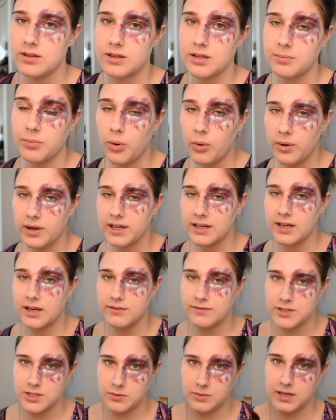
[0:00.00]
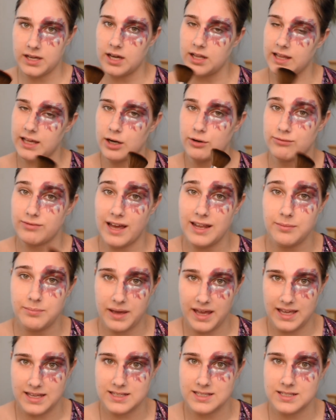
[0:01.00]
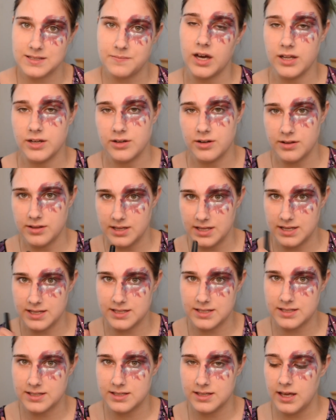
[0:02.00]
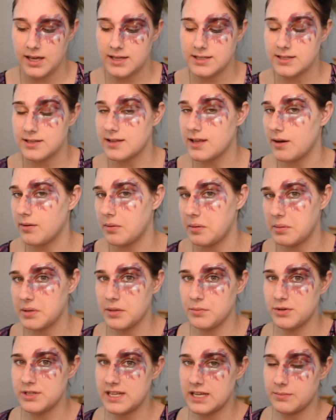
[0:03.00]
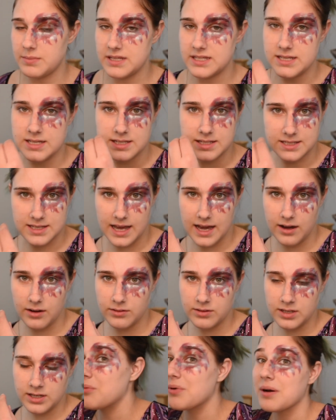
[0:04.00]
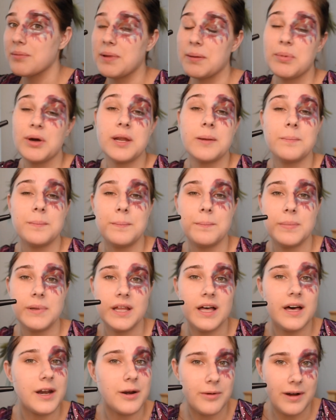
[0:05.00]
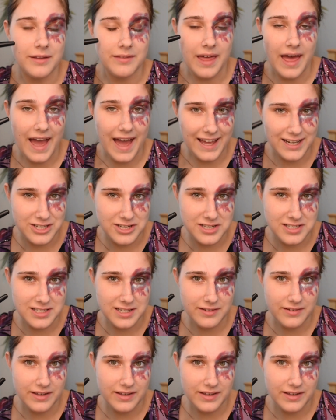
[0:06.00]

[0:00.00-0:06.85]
The point of doing like a red base under this is so that when we put the mosaic pieces down, we're gonna be putting blood around the edges of